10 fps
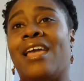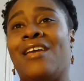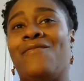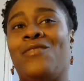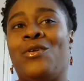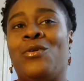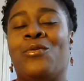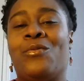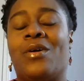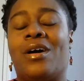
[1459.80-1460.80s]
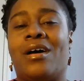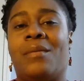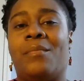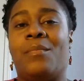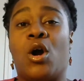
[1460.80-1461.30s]
if you
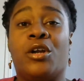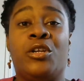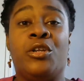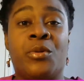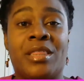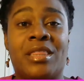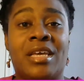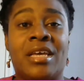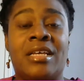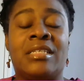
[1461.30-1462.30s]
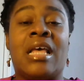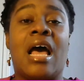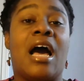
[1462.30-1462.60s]
are new at this.